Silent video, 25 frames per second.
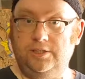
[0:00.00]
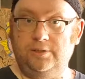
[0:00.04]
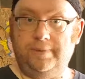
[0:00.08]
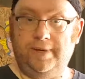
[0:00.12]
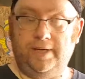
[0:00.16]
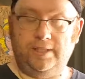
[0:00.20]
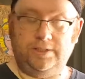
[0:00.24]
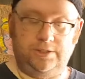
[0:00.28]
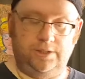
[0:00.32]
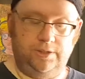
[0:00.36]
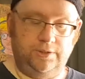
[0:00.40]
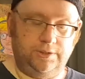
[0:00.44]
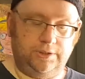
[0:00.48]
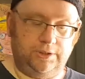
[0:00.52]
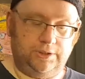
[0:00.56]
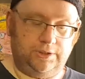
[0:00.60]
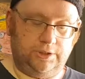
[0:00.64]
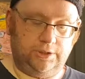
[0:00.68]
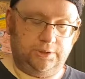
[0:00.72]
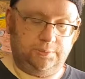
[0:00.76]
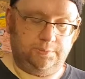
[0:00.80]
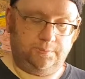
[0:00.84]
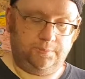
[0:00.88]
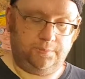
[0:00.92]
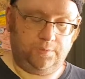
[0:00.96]
about to use it,
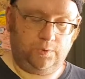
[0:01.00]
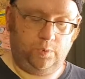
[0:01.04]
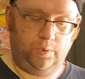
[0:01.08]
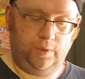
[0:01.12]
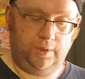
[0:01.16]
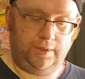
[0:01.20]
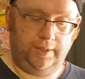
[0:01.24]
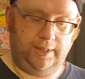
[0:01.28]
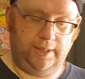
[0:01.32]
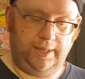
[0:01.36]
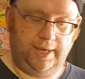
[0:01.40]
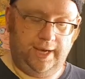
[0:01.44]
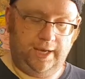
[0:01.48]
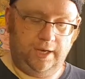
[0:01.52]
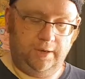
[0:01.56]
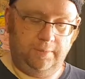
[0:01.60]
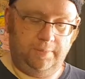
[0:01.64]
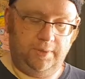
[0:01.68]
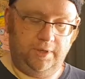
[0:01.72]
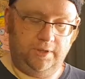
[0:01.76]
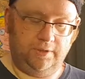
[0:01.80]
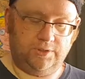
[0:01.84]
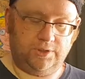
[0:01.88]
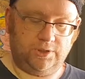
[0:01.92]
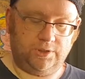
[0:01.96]
just quickly add a
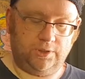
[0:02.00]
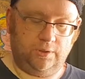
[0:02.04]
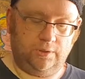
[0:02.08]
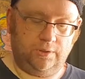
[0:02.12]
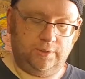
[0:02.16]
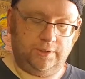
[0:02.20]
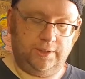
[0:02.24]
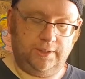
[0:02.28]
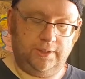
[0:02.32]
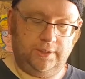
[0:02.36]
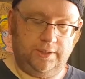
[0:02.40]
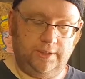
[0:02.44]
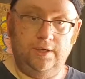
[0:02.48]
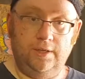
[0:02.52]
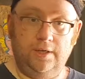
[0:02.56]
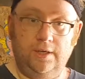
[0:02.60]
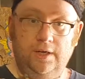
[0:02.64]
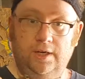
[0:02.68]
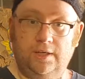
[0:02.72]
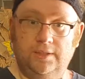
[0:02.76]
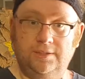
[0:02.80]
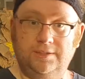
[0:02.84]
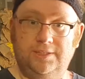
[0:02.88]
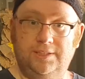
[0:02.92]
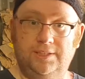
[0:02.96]
bit of solder
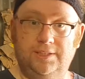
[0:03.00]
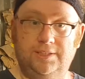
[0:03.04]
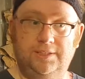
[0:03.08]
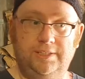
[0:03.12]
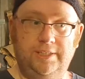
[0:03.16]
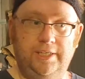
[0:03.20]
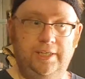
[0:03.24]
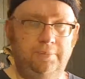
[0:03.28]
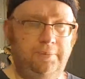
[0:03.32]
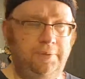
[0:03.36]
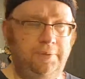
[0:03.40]
onto the tip.